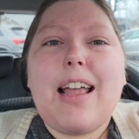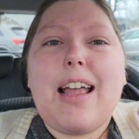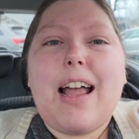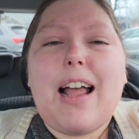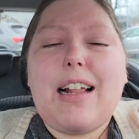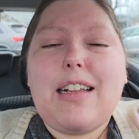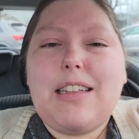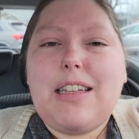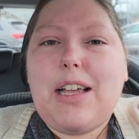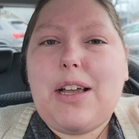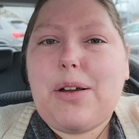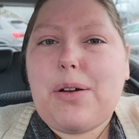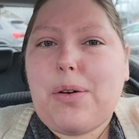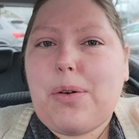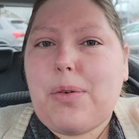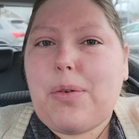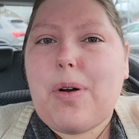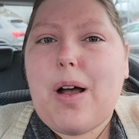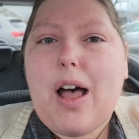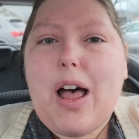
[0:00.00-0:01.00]

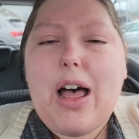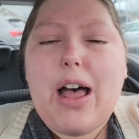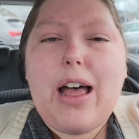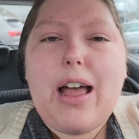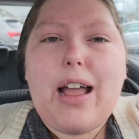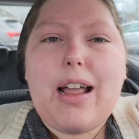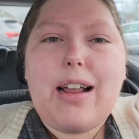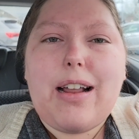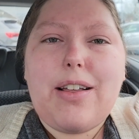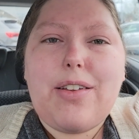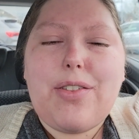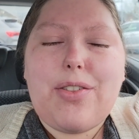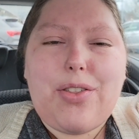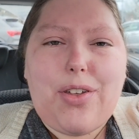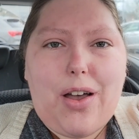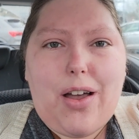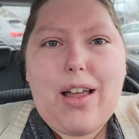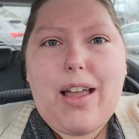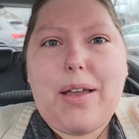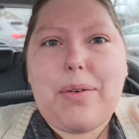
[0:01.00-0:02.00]
Hello, I
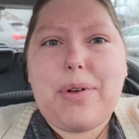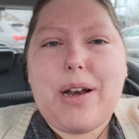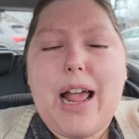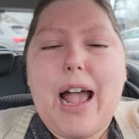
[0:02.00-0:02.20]
thought I would